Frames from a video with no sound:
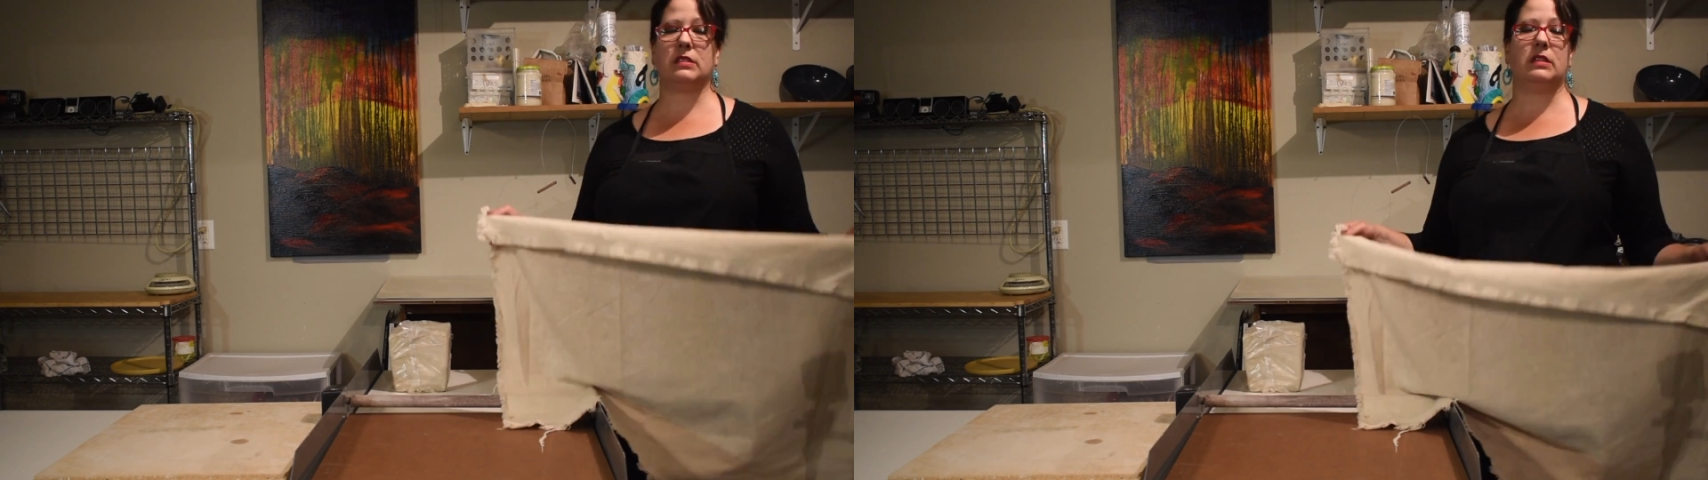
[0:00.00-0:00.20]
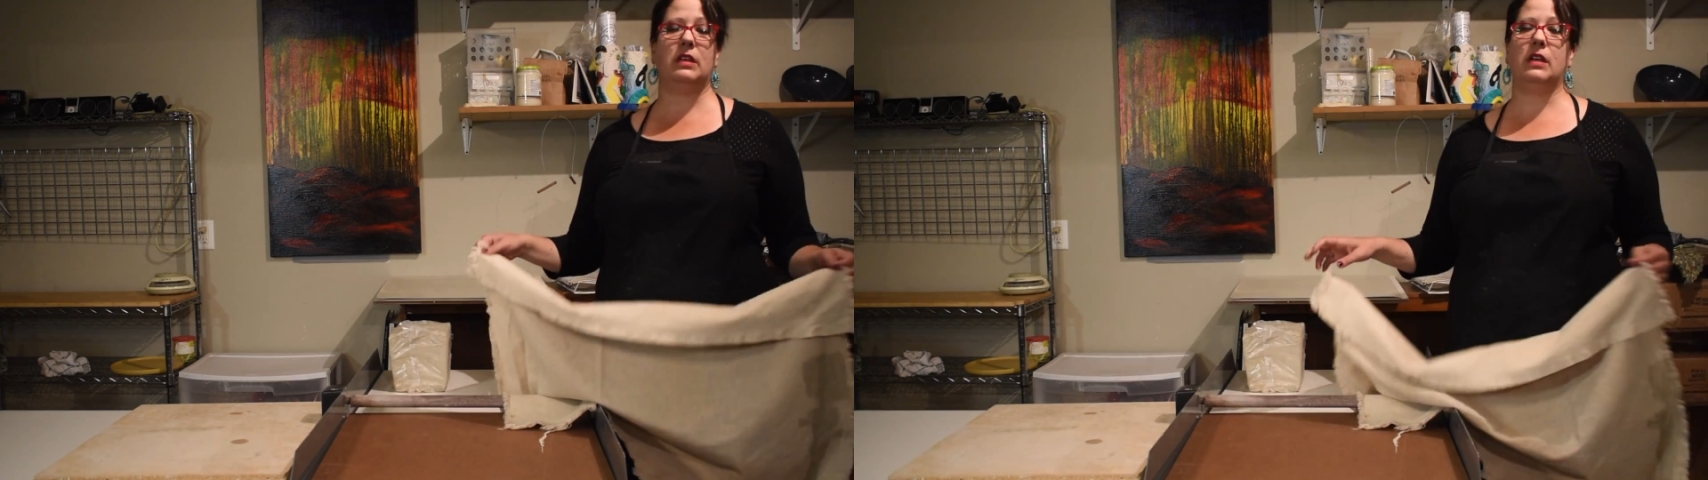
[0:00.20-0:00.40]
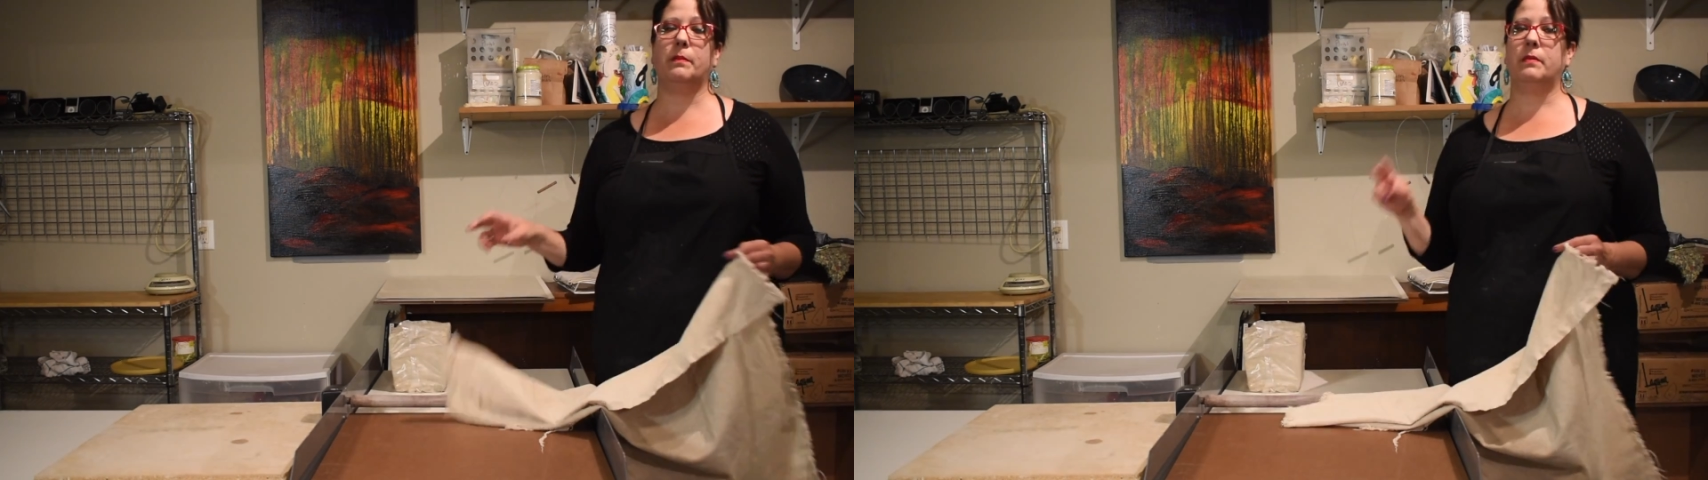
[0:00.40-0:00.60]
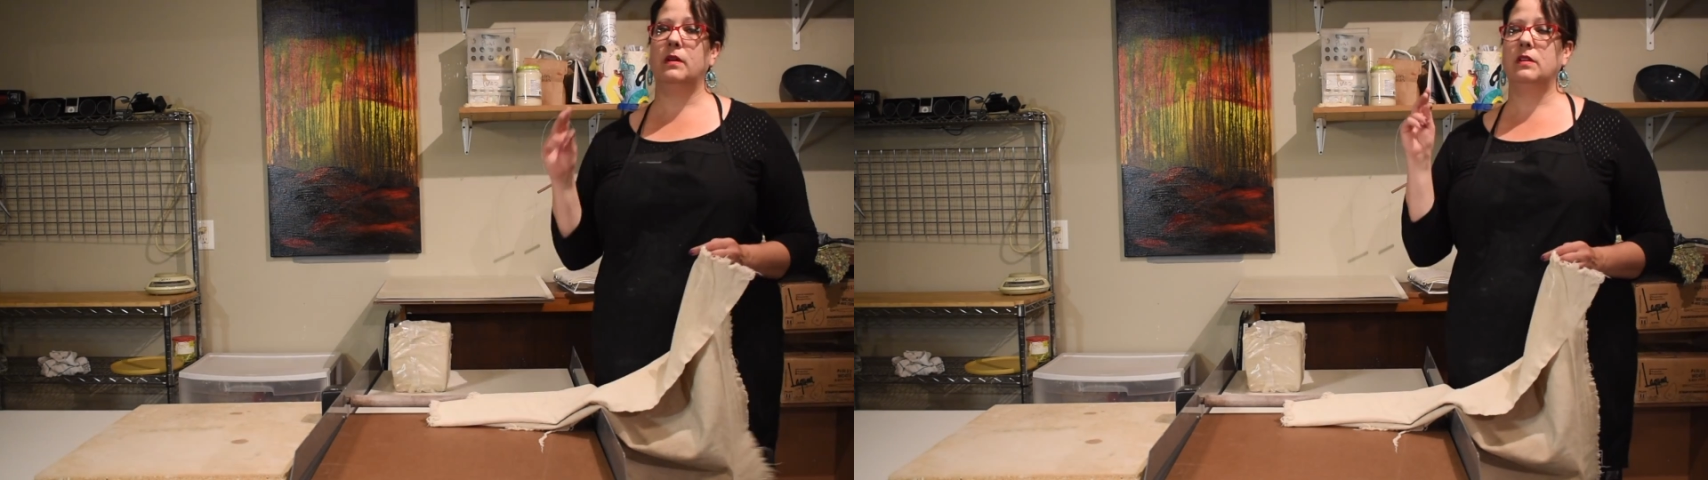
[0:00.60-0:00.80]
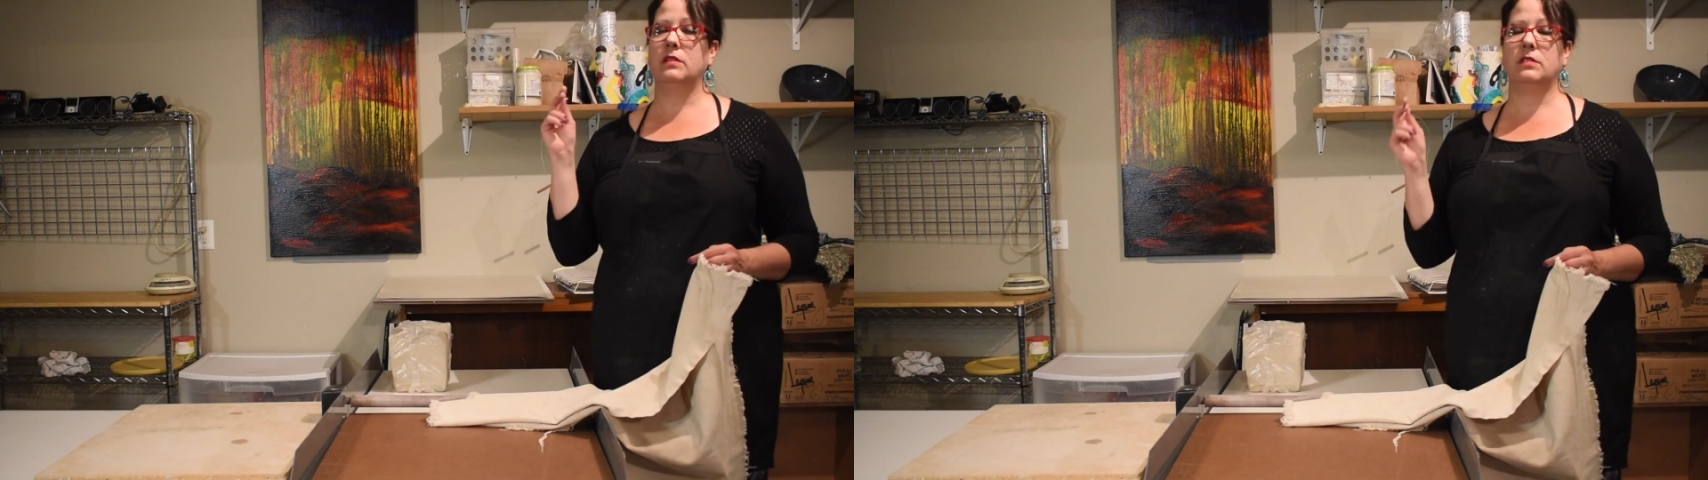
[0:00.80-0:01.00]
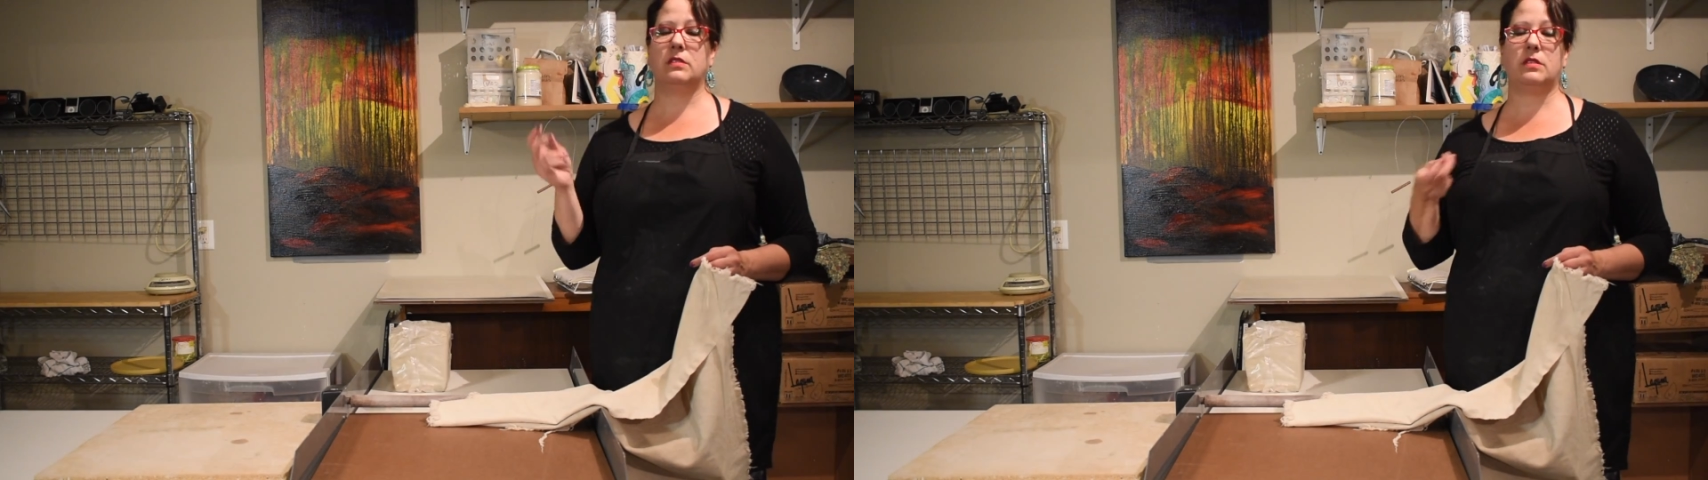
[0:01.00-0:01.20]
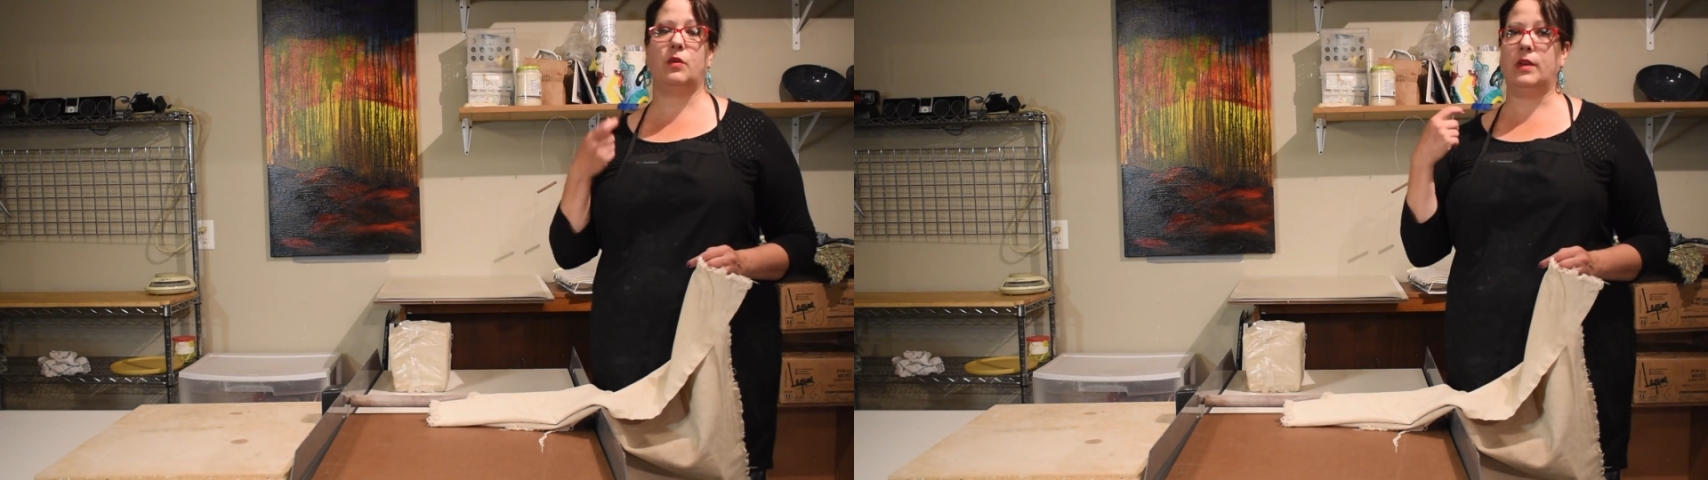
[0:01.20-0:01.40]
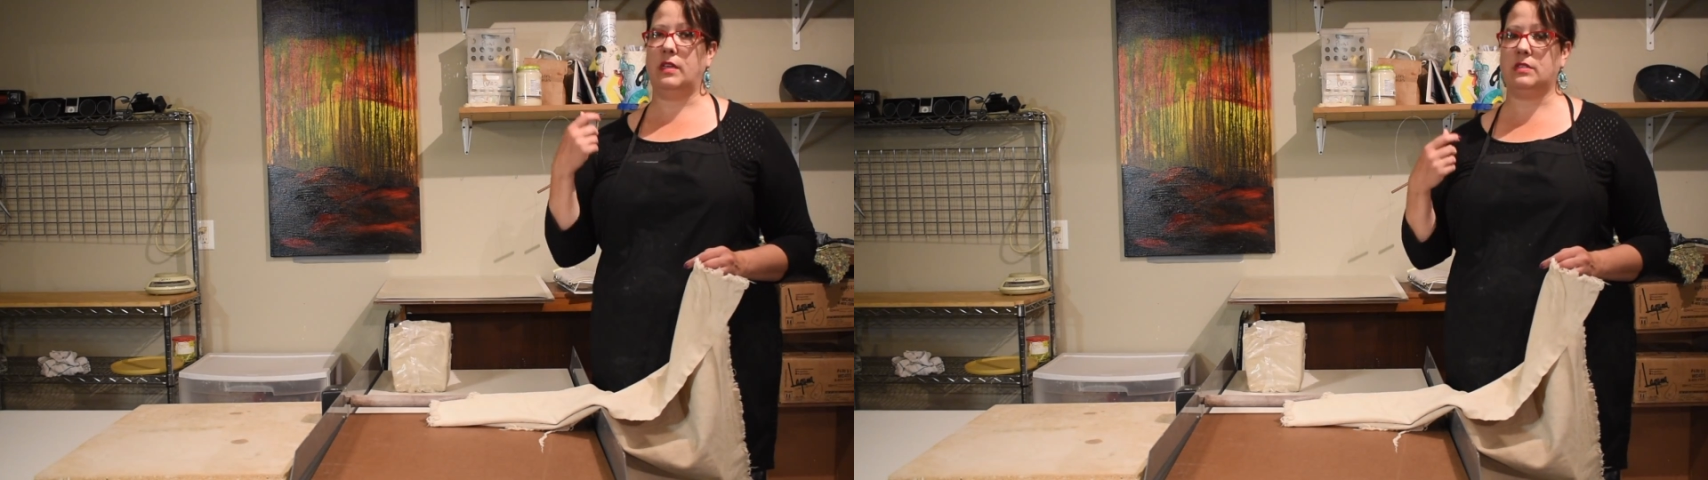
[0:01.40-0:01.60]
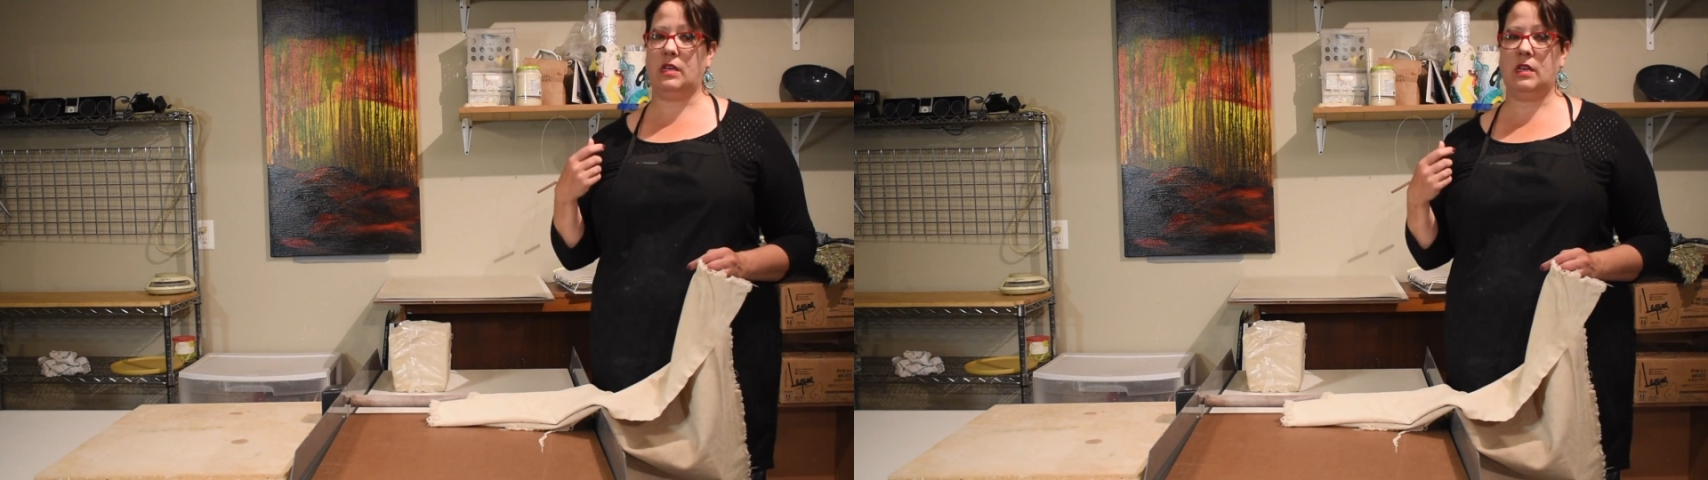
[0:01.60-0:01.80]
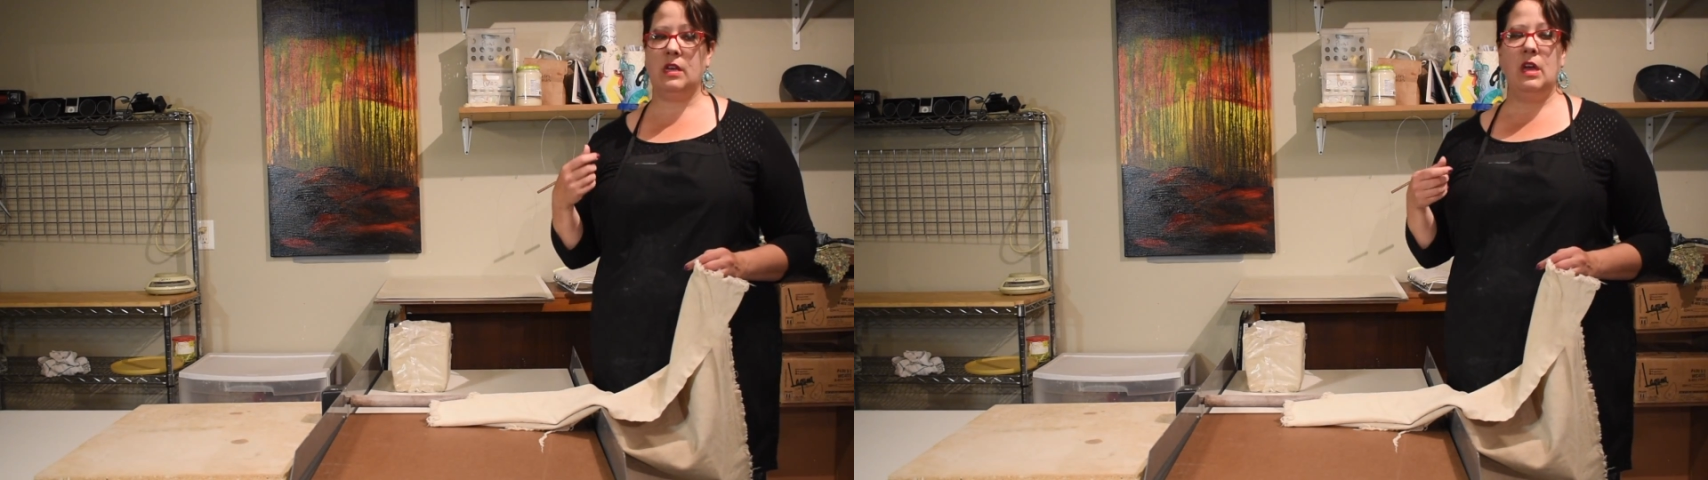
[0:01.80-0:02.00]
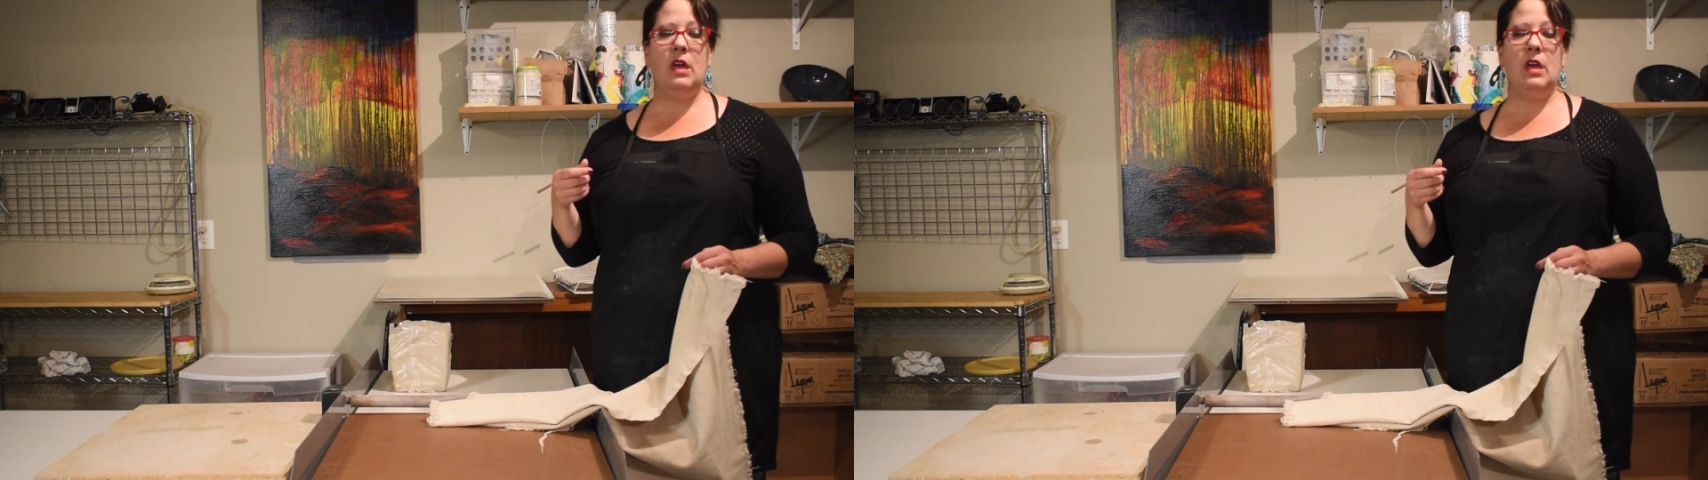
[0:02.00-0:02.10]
cleanup so easy.